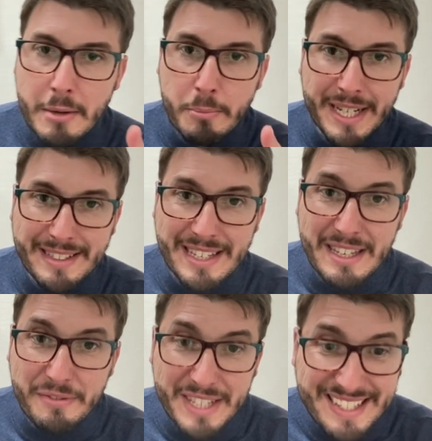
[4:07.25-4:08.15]
But
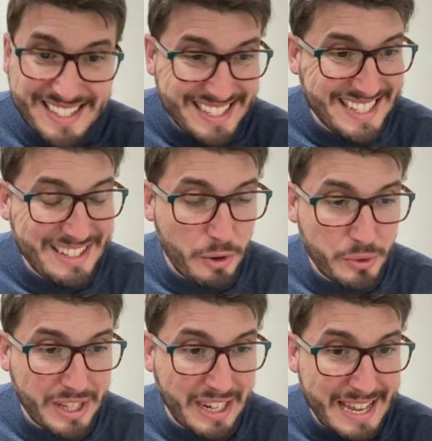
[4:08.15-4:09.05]
if it's
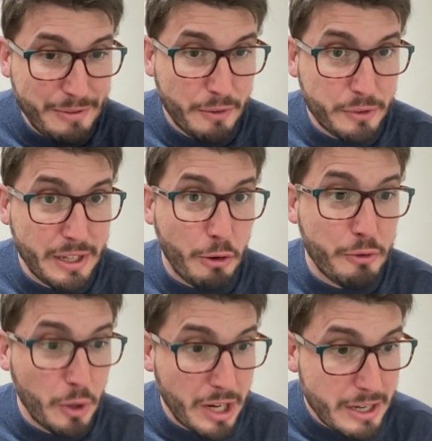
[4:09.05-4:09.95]
on the level of the
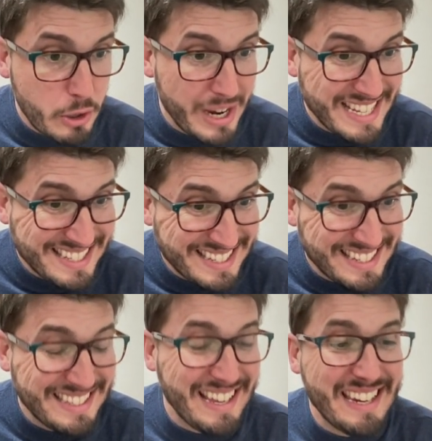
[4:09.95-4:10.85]
alveolar
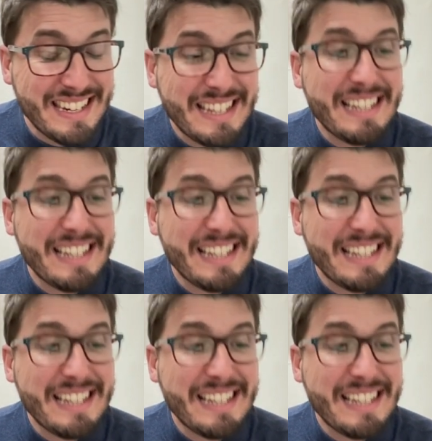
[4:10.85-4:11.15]
crest, then